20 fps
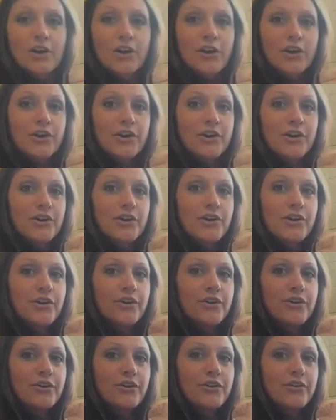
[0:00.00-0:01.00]

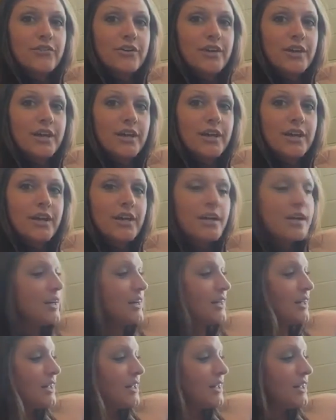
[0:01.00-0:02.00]
Groovy.
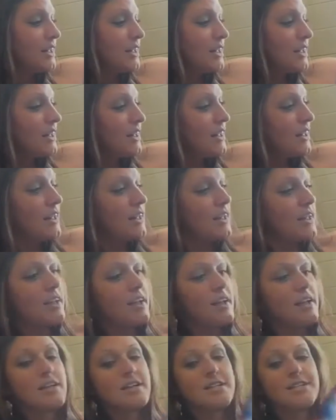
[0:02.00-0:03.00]

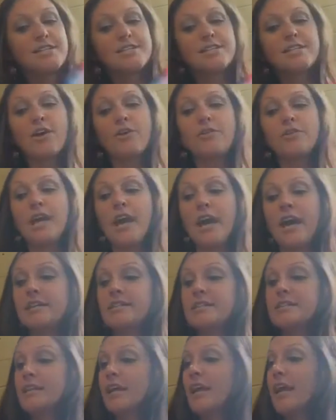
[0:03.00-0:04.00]
So,
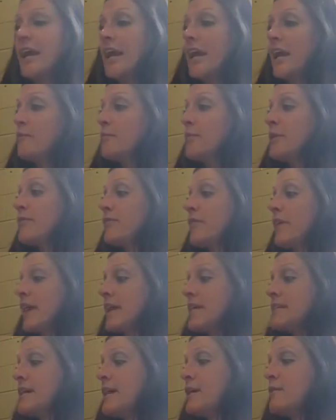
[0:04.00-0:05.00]
yes. And like
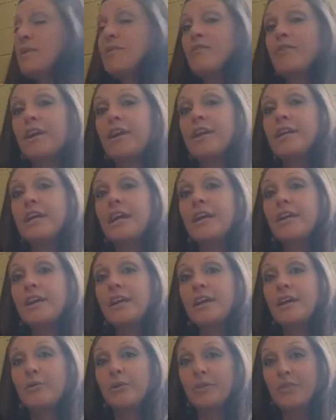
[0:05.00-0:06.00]
I said, be very
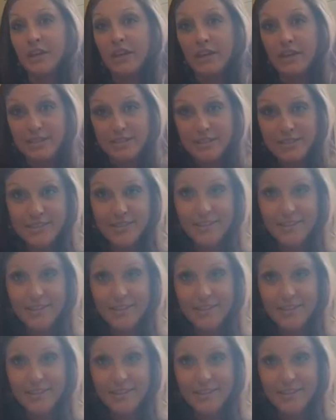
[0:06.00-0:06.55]
delicate with these.